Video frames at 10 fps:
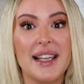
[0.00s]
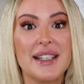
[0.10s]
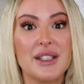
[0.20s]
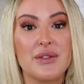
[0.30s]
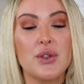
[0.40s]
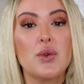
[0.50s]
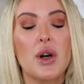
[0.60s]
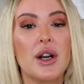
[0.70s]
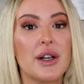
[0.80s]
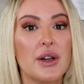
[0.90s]
And if
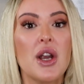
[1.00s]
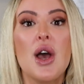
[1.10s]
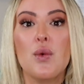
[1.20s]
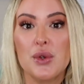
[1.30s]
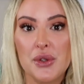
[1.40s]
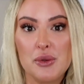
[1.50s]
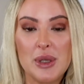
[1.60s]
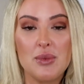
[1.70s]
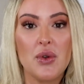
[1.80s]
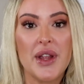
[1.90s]
you are one of those
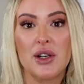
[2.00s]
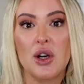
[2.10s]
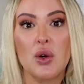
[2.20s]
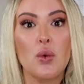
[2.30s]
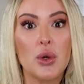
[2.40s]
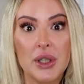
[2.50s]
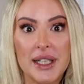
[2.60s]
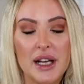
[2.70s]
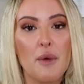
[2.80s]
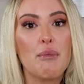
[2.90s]
people that are
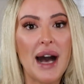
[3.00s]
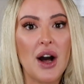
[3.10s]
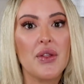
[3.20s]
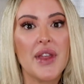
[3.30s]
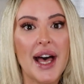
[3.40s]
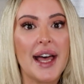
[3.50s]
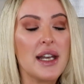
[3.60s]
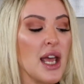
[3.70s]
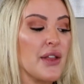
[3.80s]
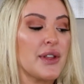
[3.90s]
worried about
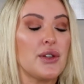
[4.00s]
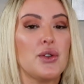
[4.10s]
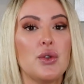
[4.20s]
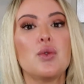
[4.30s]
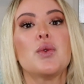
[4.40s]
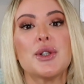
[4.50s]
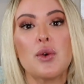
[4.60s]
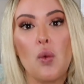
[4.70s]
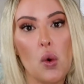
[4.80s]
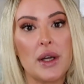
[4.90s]
that, then you
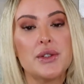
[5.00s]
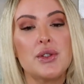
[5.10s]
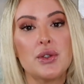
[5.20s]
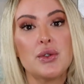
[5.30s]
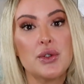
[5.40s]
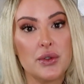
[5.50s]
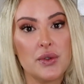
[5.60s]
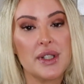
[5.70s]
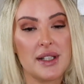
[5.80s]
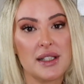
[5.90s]
will want to
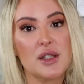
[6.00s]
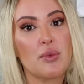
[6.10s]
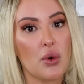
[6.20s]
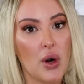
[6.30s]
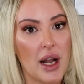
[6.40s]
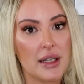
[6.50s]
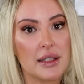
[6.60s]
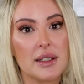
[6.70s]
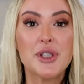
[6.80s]
use this product.